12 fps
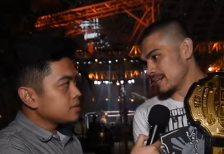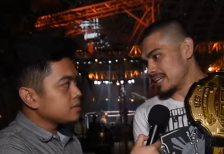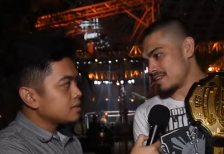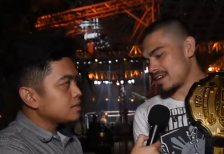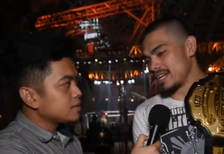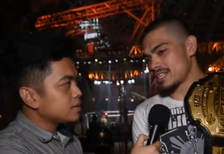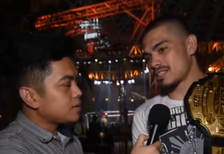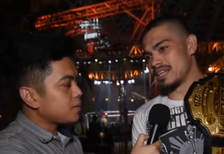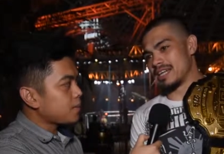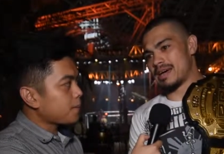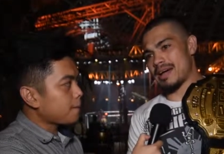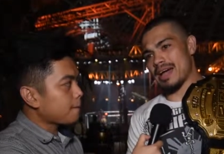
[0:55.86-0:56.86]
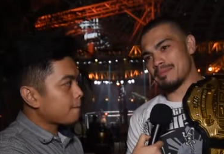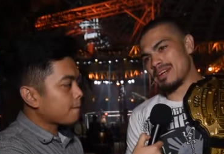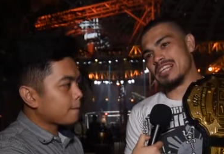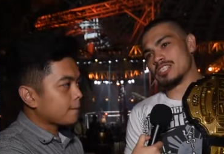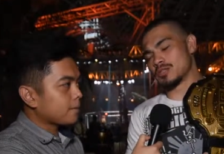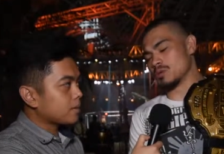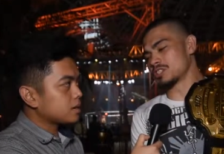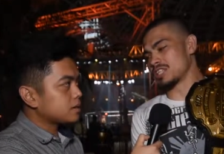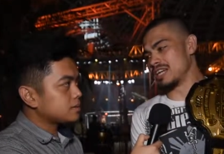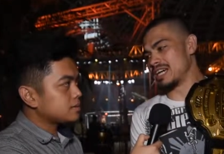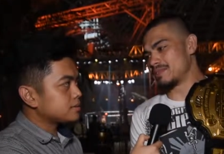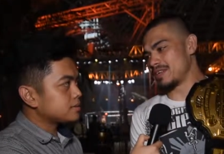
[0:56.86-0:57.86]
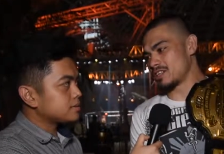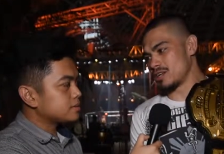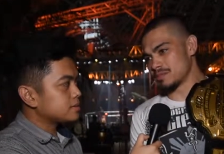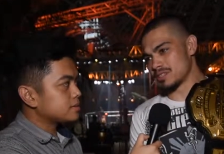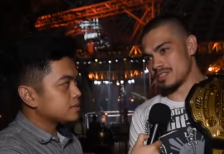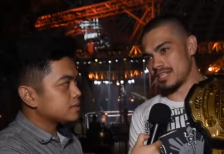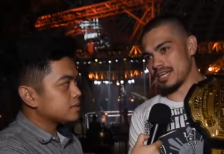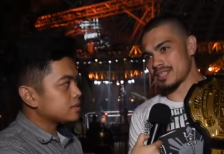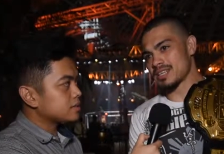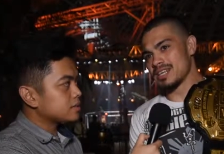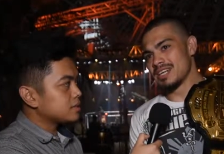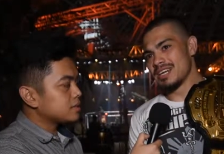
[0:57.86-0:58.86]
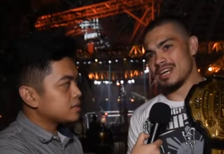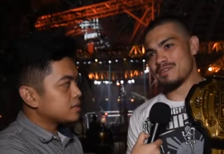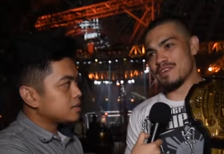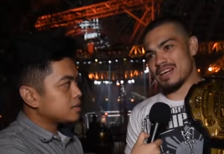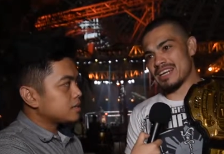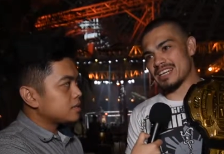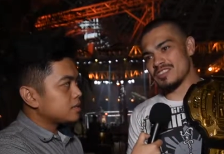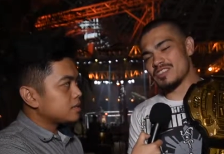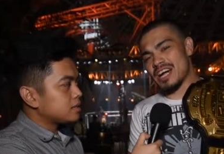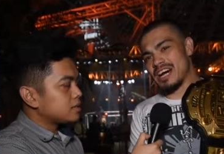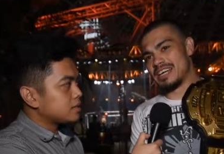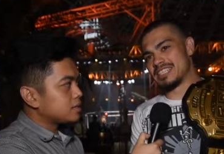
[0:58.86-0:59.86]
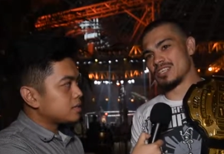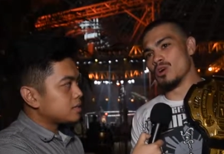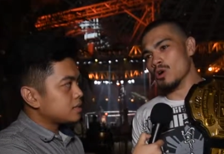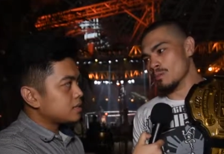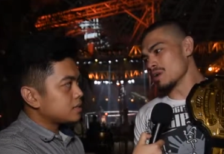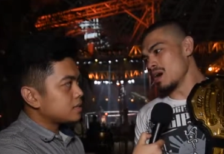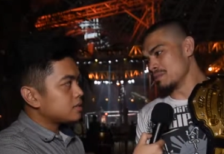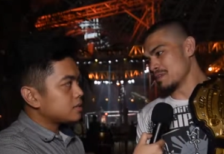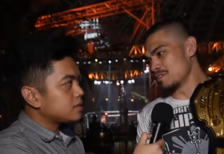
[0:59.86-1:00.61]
Speaker 1: well, right? And I'm really socialized when it comes to that. And yun nga, it's a homecoming